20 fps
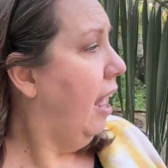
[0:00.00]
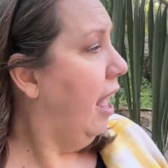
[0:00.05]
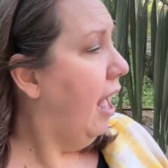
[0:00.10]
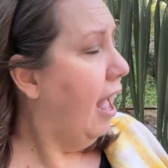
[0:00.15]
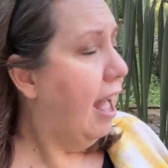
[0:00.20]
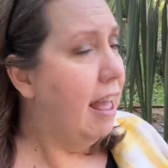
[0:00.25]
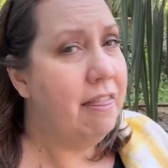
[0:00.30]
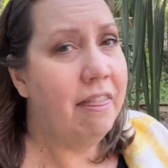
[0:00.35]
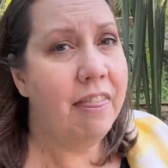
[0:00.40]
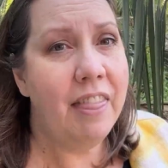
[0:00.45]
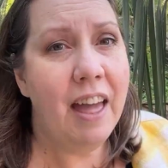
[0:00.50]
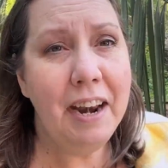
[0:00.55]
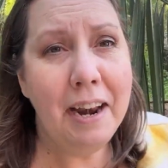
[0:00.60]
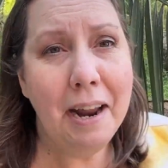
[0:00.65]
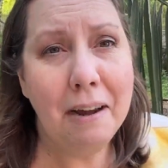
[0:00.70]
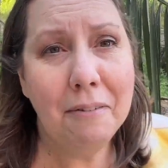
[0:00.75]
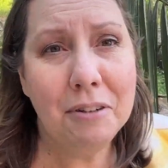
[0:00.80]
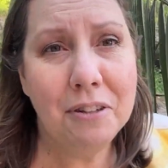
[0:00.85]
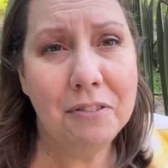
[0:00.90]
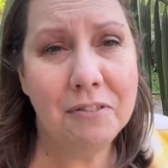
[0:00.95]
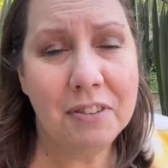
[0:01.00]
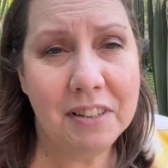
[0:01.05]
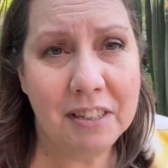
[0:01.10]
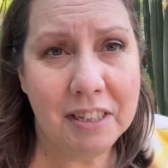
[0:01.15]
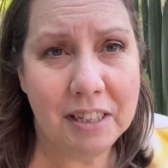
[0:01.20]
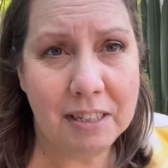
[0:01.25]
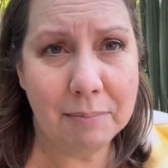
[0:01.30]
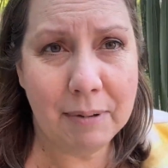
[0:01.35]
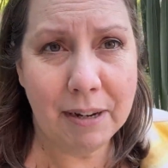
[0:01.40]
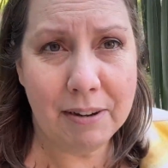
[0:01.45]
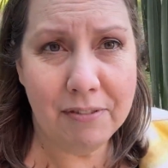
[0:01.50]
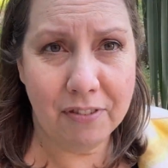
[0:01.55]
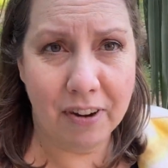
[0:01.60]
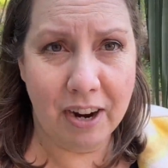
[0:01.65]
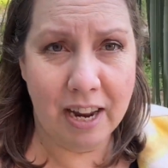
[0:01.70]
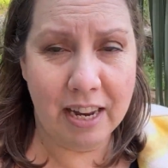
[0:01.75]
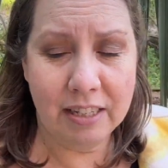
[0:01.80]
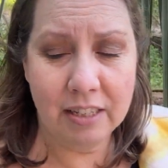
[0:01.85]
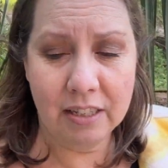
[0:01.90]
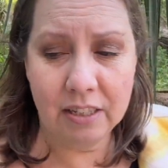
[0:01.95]
And then I was visiting my
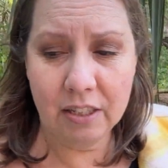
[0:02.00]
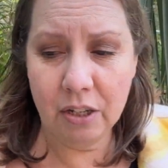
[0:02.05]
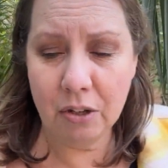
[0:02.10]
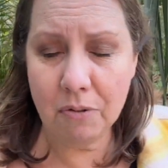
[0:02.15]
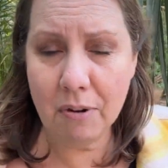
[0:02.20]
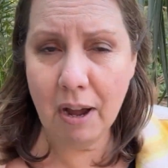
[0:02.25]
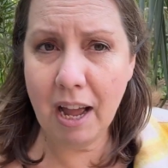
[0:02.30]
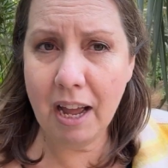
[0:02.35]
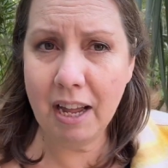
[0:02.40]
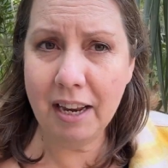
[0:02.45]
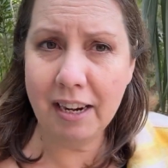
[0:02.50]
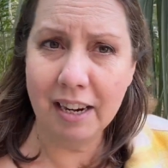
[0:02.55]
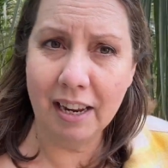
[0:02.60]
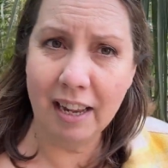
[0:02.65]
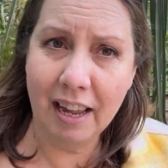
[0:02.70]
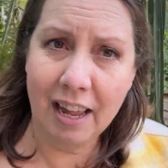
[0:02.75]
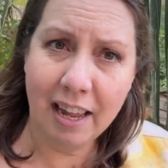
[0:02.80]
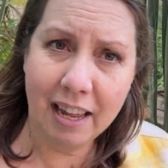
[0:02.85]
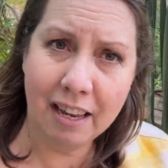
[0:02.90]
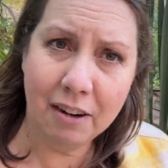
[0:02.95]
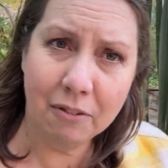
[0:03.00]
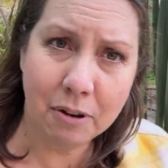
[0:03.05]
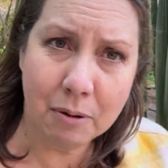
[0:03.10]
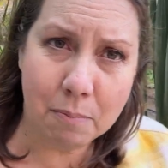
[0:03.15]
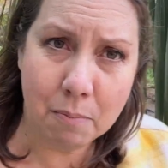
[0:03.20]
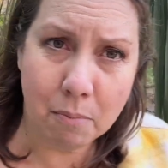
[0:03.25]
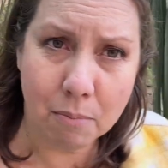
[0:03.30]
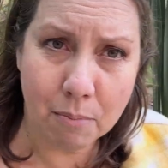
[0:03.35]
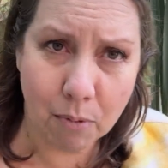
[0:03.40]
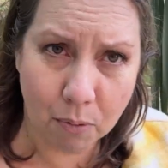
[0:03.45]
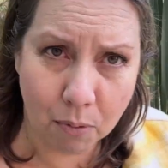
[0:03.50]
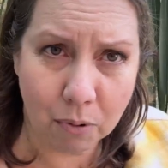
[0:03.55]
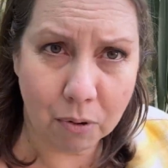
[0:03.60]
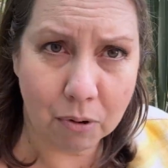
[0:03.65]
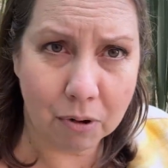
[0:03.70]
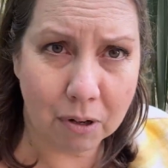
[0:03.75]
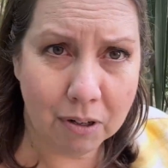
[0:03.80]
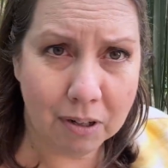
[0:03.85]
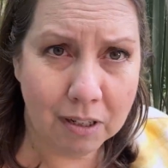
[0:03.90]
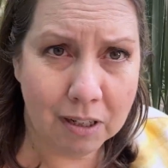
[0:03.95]
friend who had a Henry
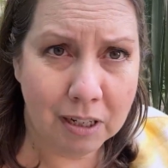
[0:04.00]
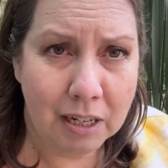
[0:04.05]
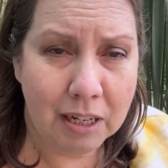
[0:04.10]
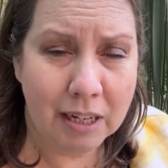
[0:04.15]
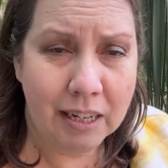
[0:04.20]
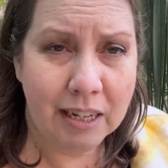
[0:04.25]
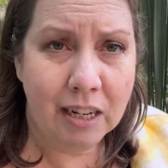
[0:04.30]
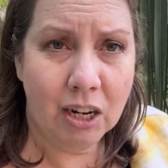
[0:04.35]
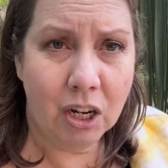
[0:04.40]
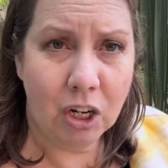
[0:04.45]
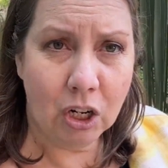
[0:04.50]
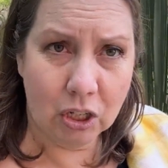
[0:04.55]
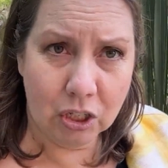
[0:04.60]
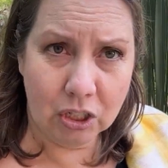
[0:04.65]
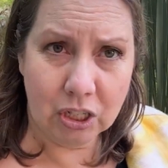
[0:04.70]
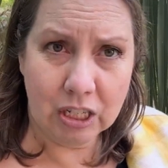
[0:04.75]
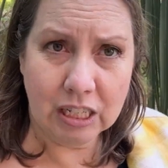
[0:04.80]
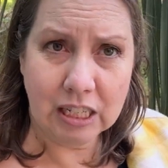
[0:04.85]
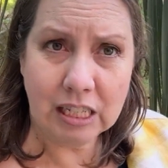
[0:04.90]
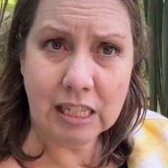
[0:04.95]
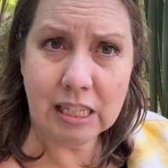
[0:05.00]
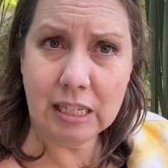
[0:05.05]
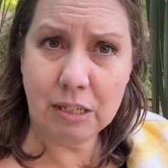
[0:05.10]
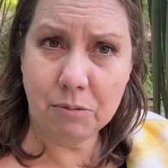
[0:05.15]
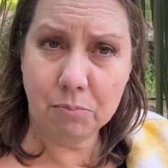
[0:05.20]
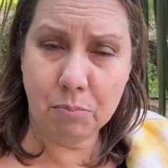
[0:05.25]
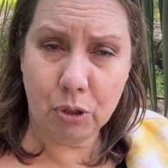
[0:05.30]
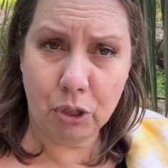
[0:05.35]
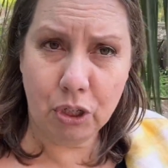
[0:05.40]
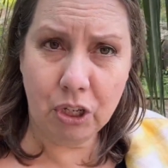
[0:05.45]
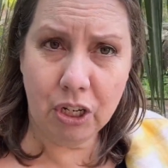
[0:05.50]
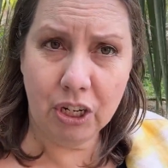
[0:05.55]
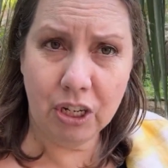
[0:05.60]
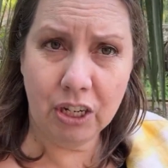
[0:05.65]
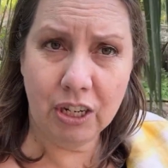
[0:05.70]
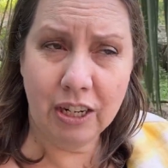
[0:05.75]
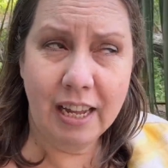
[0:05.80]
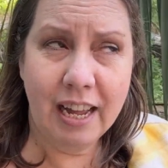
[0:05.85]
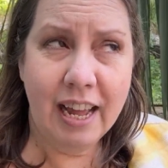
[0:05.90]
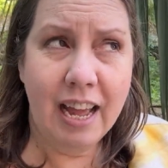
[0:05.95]
Moore artist book,
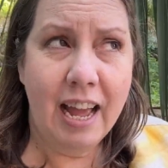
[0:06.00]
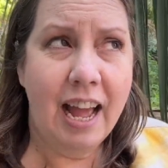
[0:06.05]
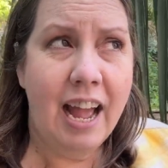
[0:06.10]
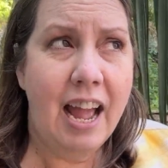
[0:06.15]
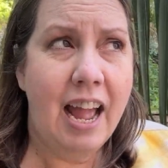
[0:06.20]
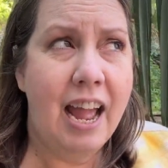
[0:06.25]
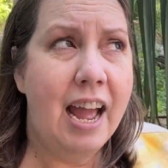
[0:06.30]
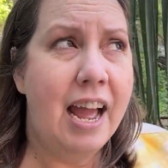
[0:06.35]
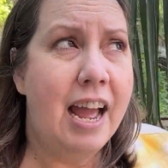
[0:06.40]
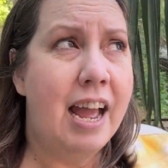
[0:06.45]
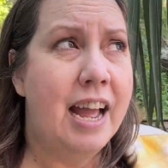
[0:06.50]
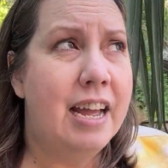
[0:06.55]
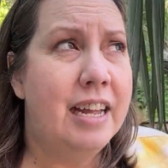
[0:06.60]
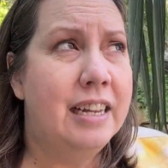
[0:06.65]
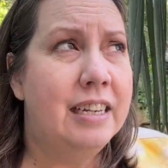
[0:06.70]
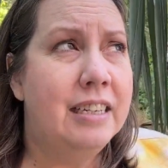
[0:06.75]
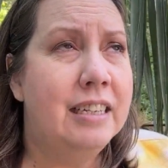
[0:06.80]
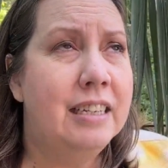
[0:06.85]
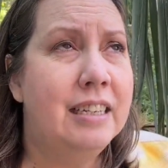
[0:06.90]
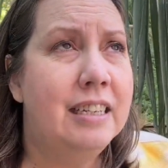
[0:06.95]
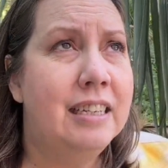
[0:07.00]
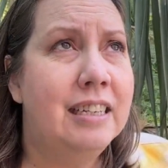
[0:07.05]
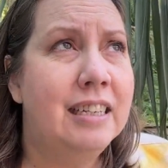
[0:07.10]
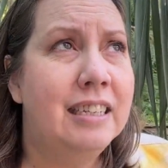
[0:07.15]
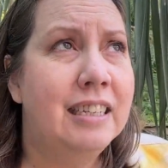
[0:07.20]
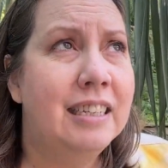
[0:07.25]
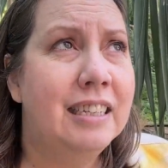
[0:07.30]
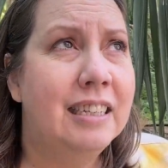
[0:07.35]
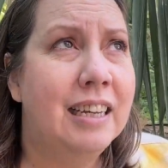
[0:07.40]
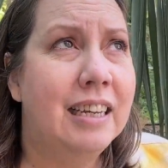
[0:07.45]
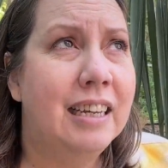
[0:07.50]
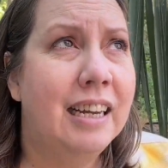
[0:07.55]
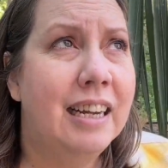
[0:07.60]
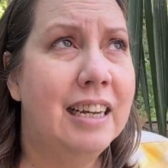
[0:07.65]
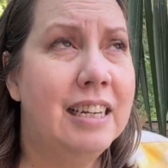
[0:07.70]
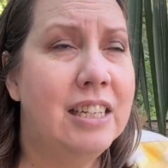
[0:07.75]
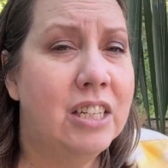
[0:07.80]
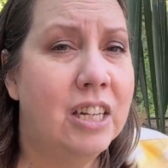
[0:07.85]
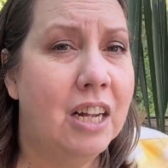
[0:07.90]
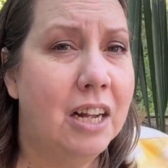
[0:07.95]
and I
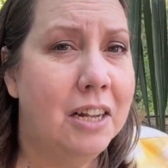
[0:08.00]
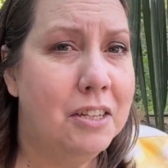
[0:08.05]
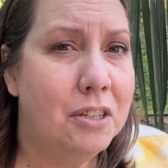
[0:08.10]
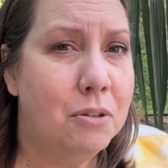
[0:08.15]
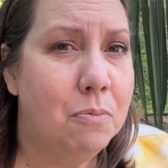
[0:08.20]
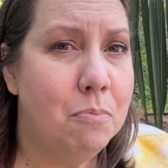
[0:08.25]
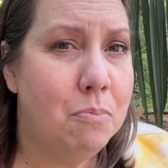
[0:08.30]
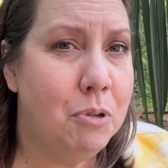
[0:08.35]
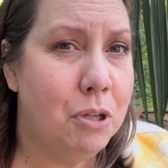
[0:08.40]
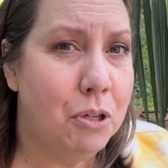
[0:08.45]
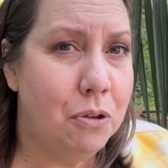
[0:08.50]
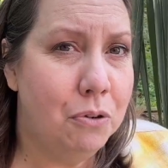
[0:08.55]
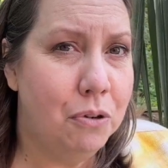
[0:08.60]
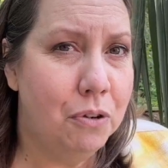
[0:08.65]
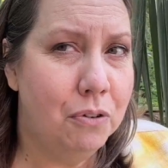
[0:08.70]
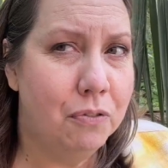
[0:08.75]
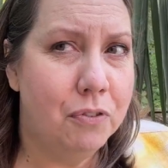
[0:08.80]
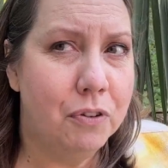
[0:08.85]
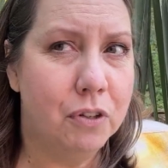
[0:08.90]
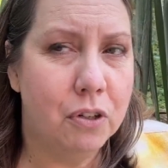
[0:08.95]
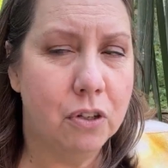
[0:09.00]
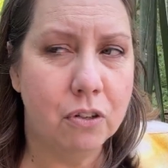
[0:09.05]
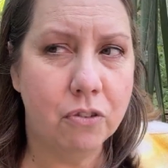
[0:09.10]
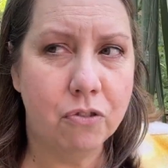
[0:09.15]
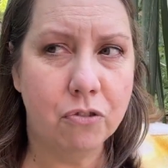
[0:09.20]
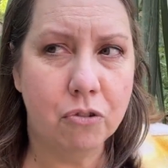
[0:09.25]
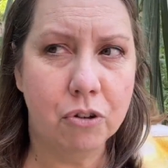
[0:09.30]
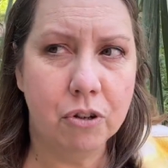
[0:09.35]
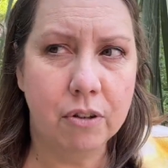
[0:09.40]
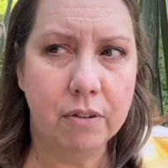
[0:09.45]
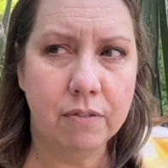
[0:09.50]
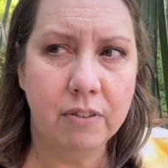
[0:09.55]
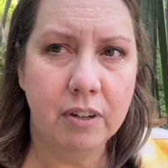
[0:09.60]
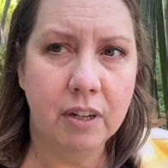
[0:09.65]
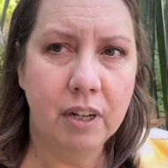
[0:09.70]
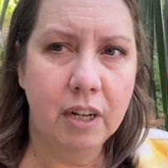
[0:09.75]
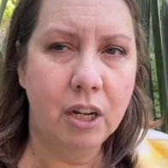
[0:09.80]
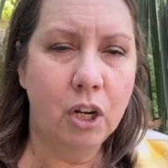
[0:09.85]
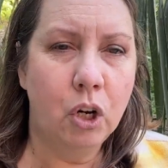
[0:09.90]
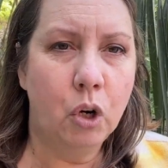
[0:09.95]
saw some beautiful sort of
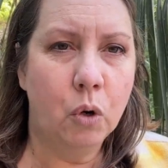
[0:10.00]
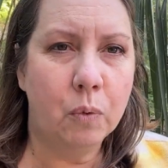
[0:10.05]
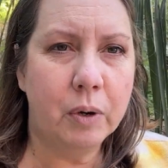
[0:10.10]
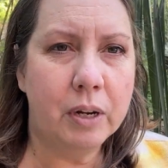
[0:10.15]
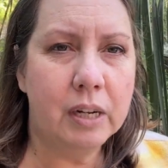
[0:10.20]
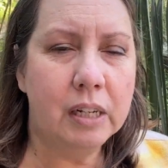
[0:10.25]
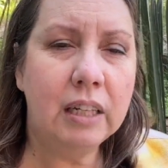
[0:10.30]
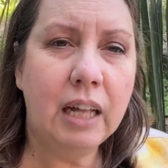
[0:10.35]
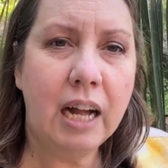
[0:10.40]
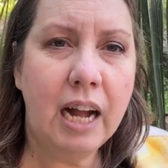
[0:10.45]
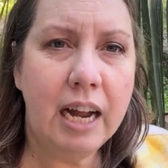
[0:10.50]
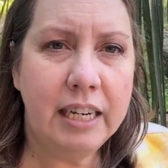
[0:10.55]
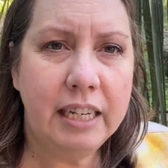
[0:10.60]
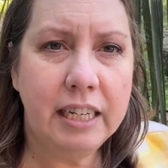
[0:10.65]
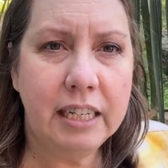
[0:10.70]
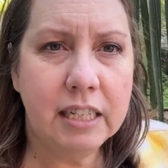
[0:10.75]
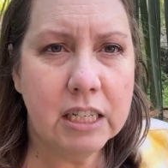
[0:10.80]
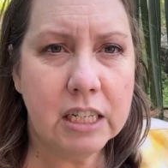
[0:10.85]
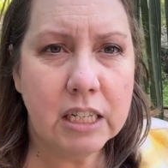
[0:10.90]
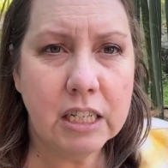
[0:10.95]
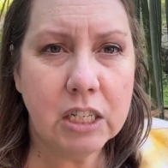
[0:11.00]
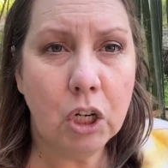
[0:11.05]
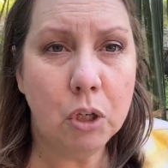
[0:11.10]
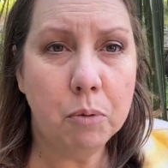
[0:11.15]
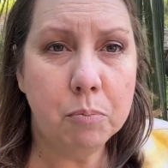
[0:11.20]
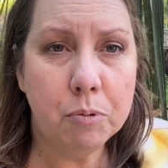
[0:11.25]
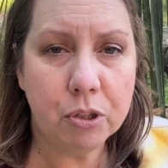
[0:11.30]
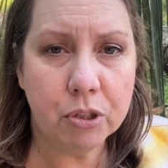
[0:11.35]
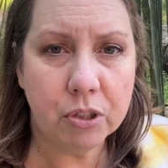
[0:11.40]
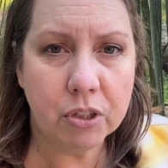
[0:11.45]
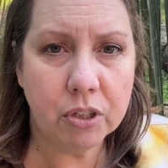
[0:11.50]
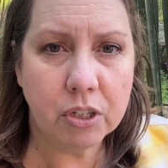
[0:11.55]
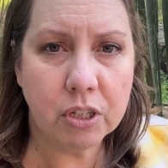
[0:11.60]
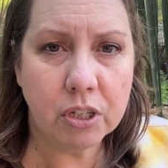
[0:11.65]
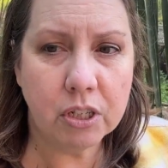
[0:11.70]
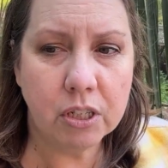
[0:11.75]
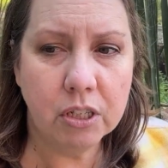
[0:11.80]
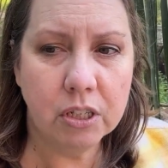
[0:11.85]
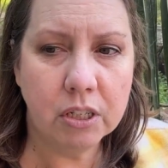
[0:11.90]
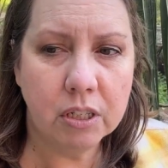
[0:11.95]
reclining
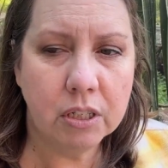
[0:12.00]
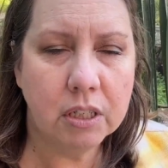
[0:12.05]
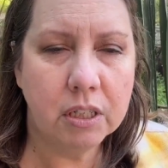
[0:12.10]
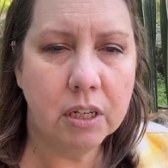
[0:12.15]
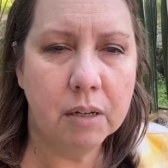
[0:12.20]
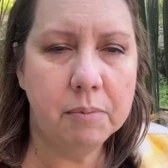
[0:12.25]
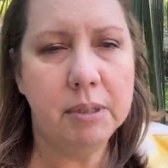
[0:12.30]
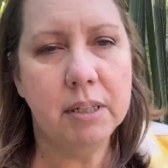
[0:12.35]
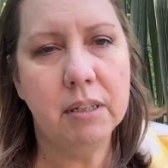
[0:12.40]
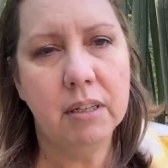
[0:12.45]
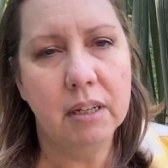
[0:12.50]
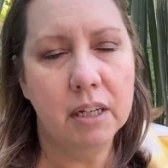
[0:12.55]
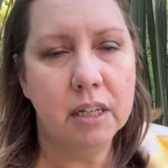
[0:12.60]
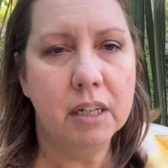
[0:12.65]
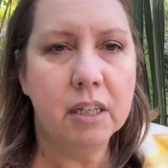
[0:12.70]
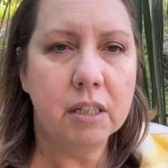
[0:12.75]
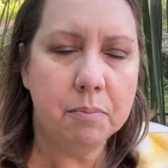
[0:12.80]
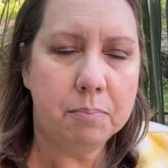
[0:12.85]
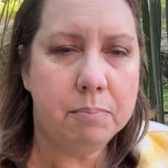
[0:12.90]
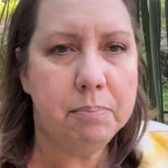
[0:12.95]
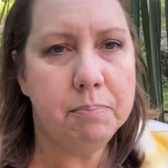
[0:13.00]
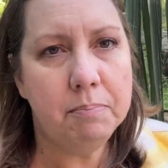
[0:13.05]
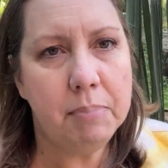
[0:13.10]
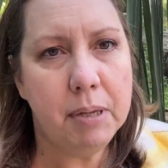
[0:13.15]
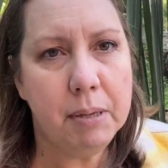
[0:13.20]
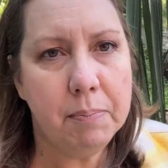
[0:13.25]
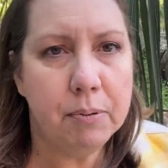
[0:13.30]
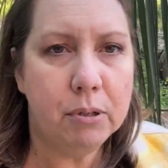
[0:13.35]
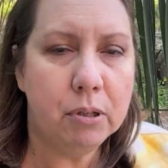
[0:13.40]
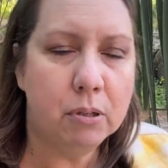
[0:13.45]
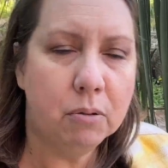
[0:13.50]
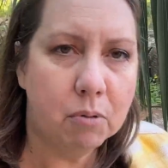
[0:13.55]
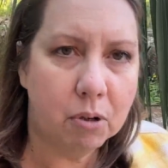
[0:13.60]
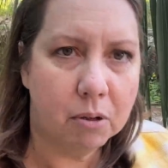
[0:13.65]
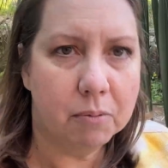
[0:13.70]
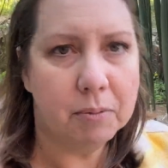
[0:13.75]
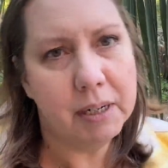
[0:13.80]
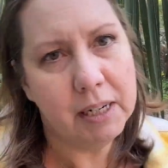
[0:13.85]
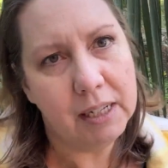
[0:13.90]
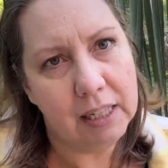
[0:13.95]
sculptures. I mean, the people were
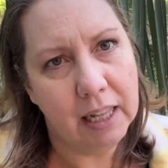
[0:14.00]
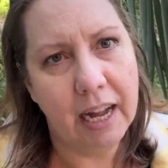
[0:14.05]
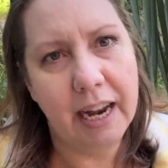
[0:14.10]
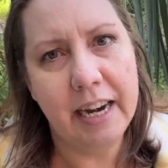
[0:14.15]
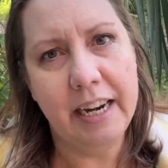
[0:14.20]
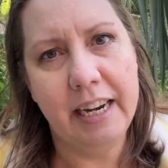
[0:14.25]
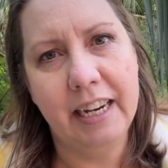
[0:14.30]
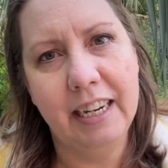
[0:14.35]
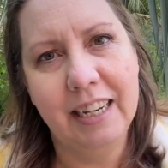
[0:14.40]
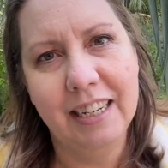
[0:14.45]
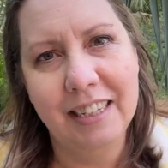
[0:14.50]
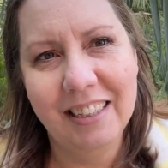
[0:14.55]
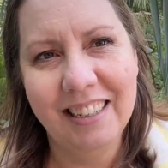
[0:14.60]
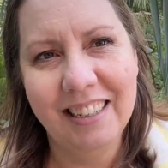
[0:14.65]
reclining